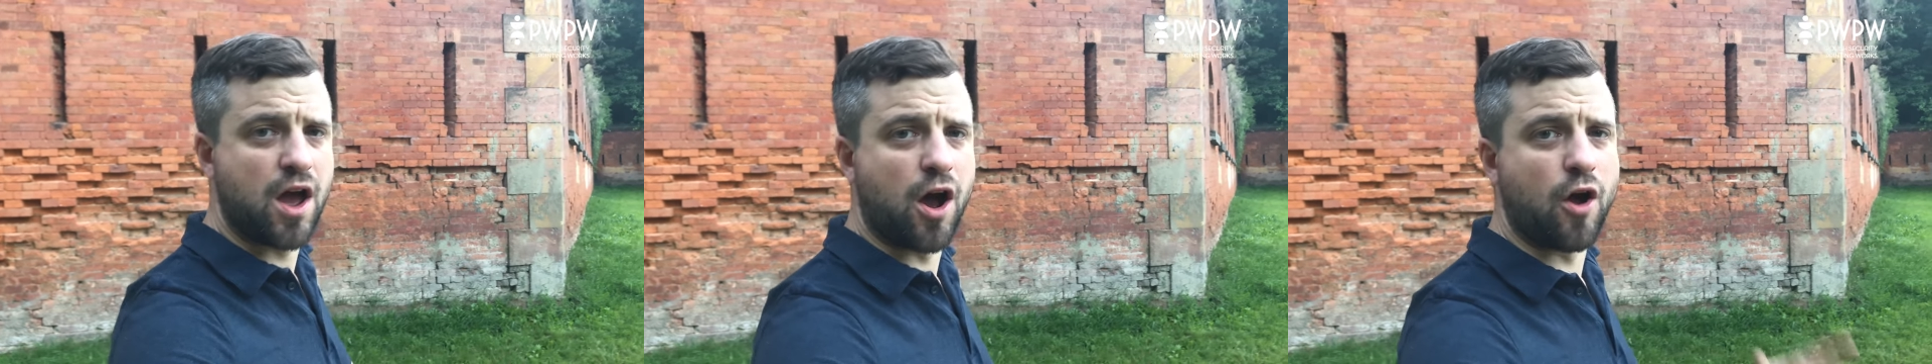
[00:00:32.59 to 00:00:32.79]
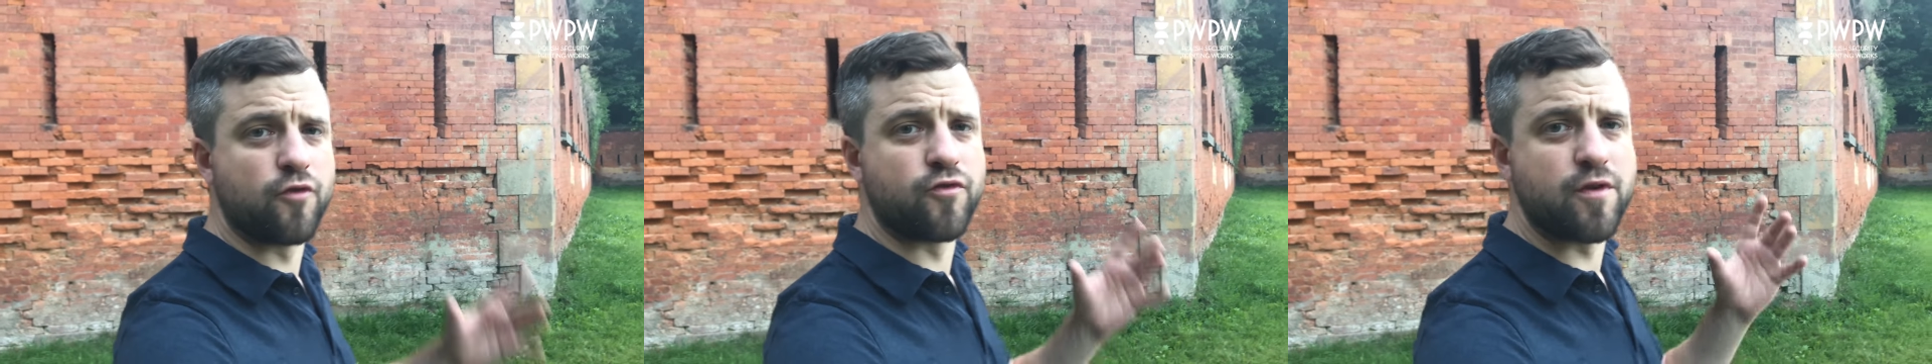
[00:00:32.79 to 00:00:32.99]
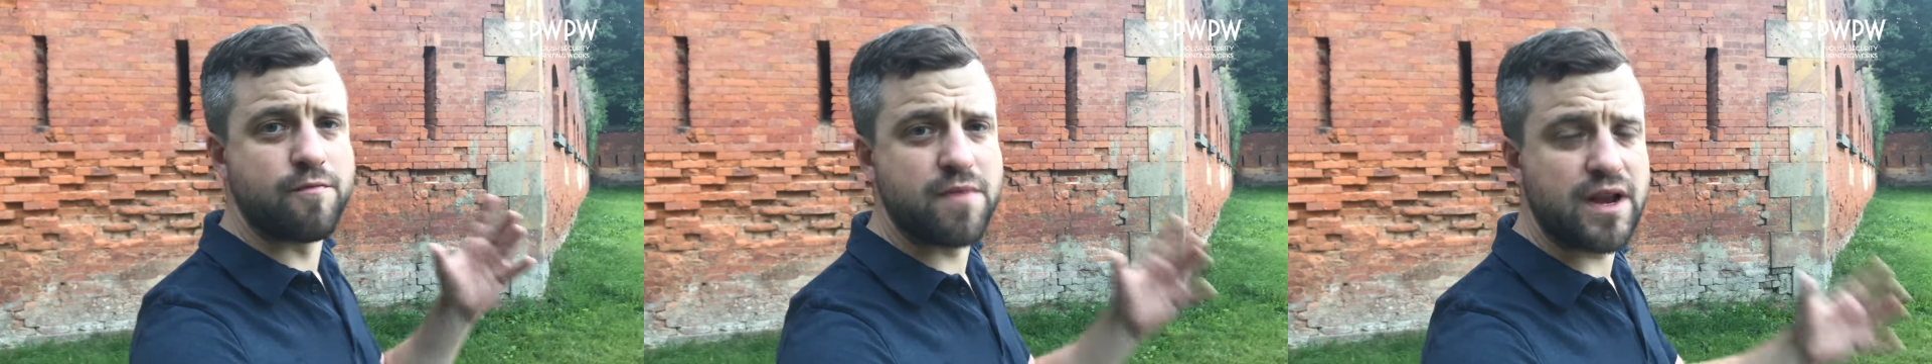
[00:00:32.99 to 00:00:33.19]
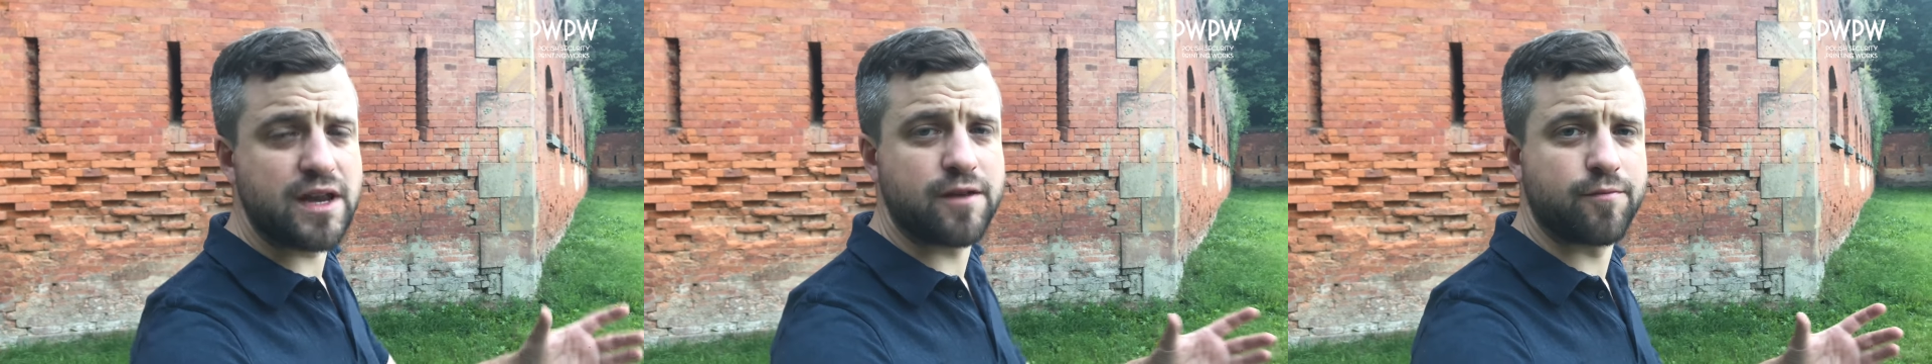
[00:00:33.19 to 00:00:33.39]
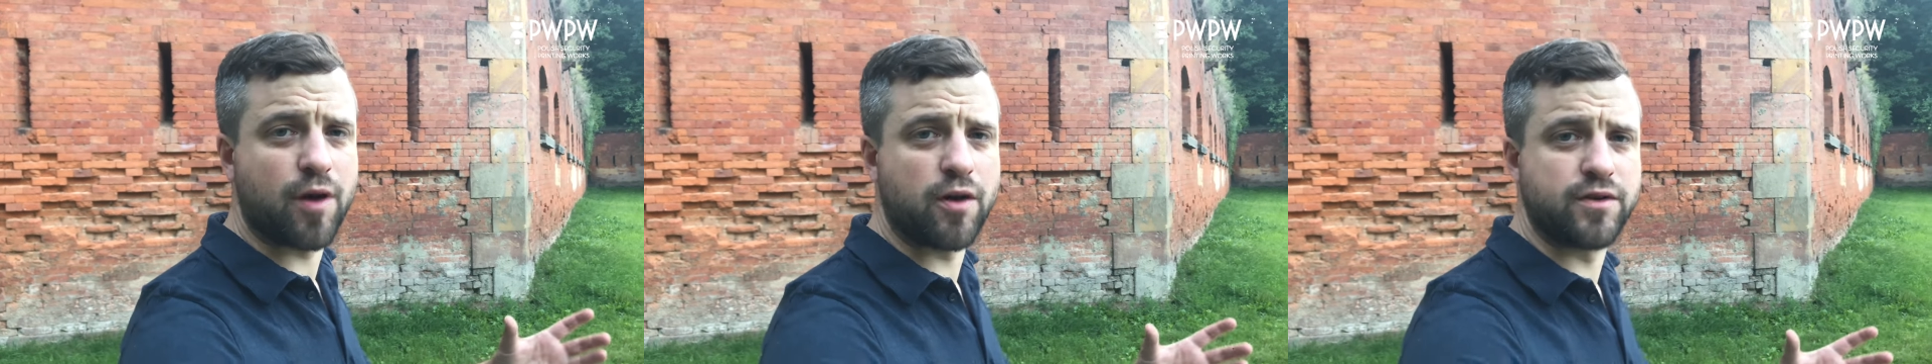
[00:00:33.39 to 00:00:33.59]
Over a
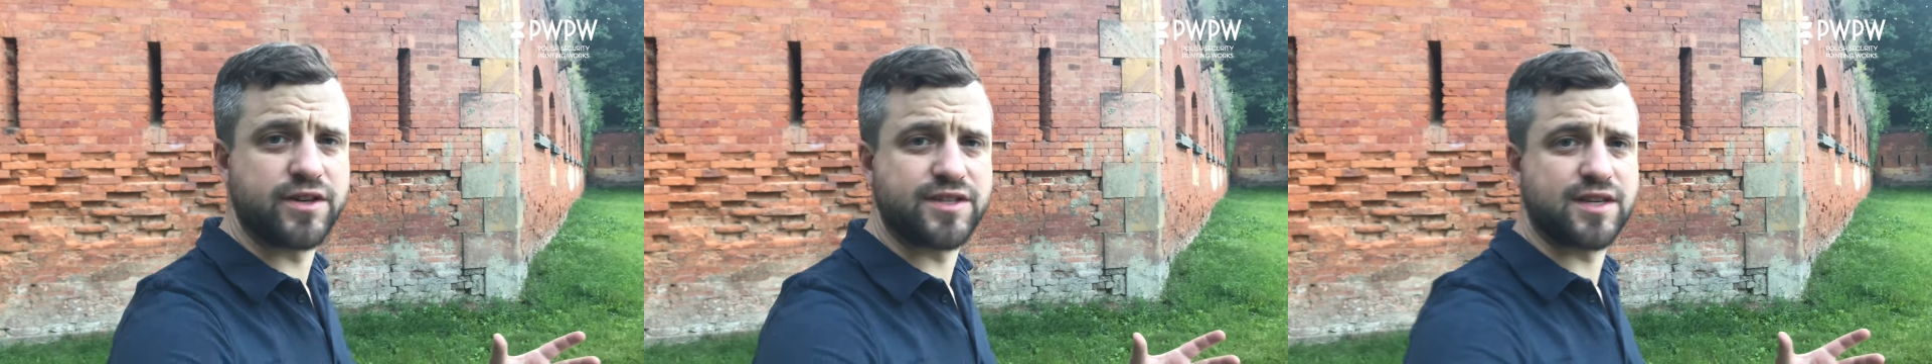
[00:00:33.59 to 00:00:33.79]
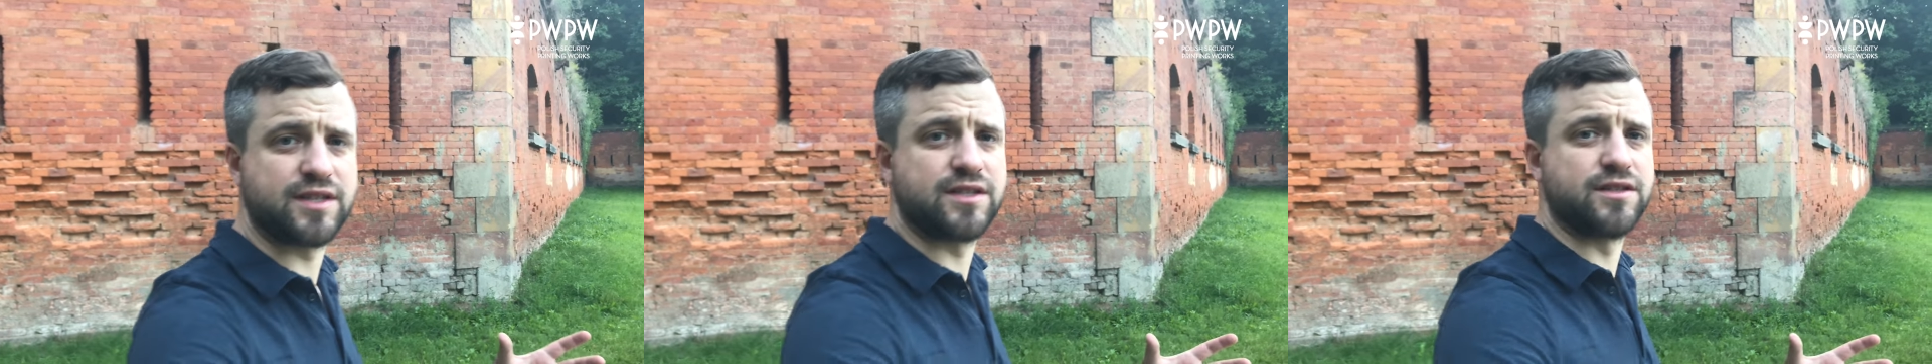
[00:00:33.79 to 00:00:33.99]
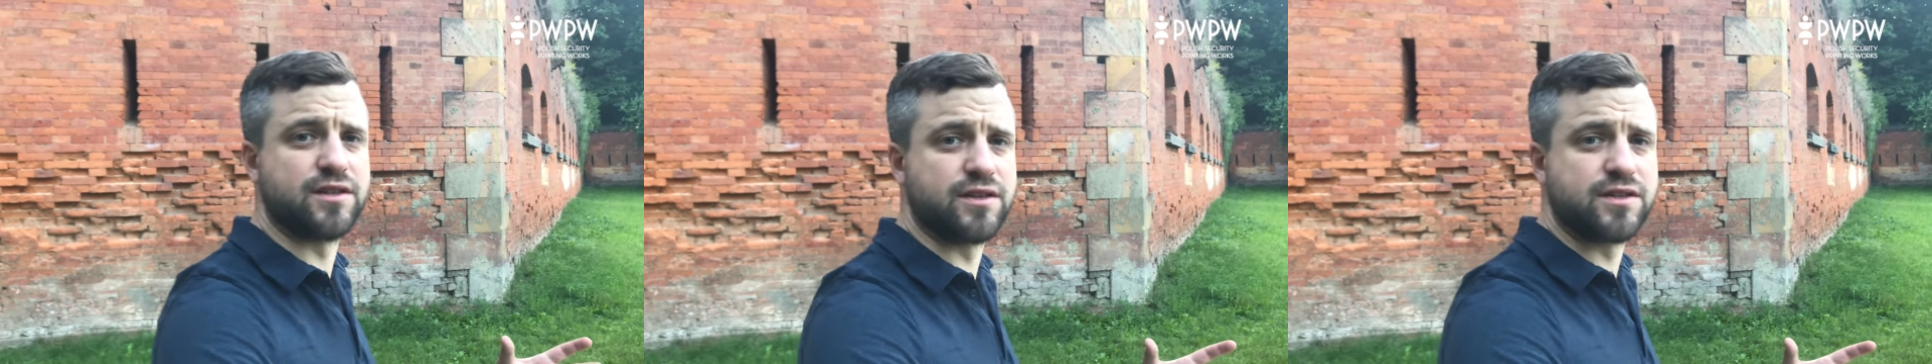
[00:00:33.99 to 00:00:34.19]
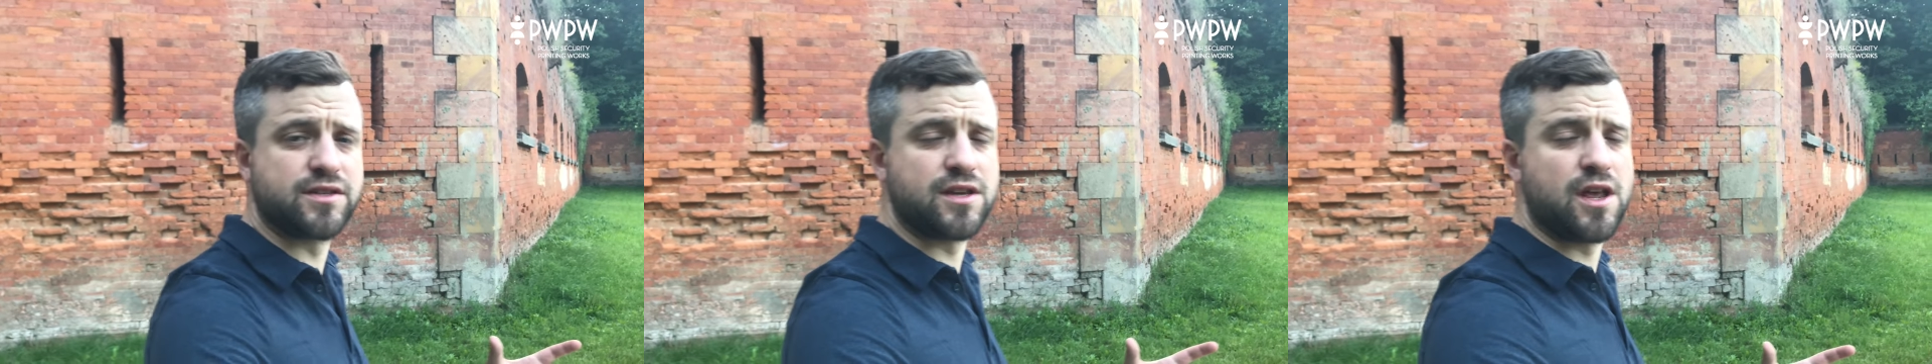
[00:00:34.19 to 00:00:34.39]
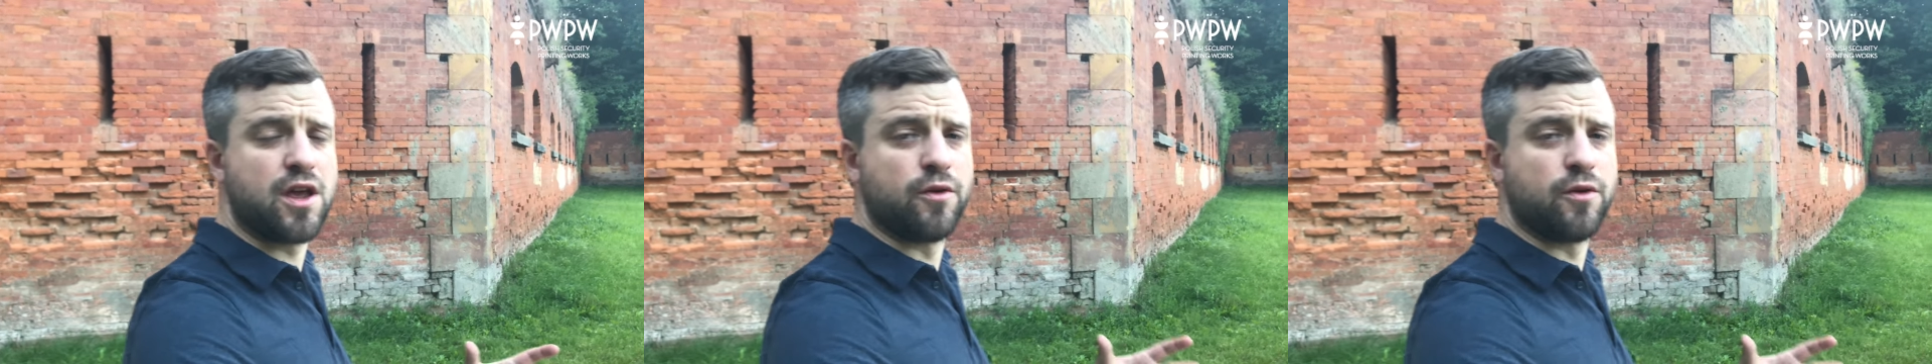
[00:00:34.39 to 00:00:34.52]
million Polish citizens